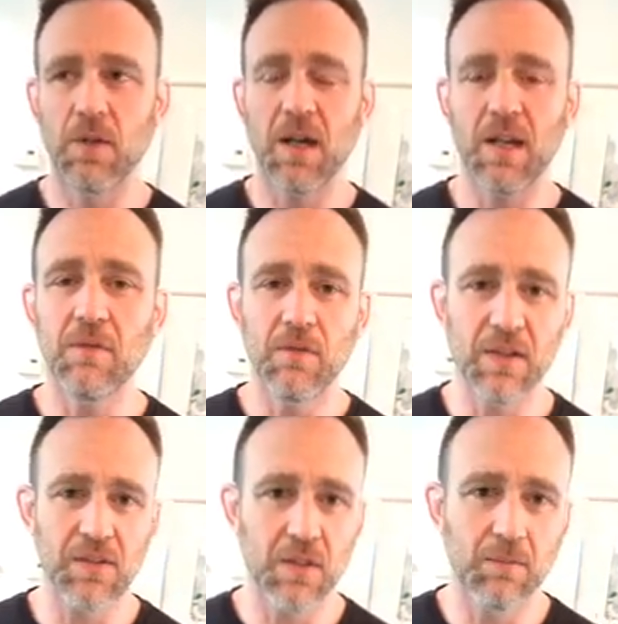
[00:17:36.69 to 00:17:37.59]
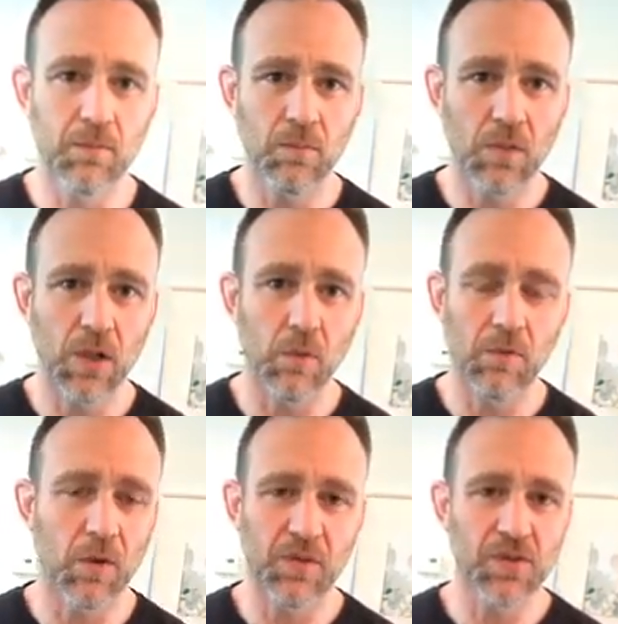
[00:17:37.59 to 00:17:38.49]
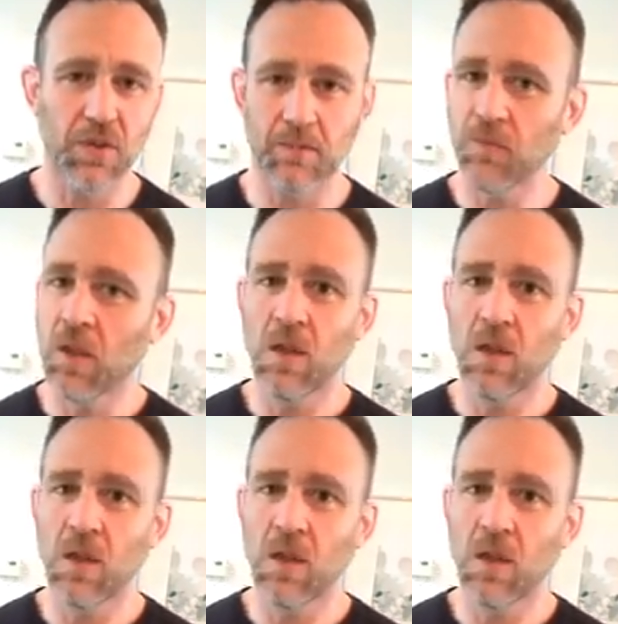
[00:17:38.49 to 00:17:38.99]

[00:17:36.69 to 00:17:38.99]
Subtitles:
not invested. If all of a sudden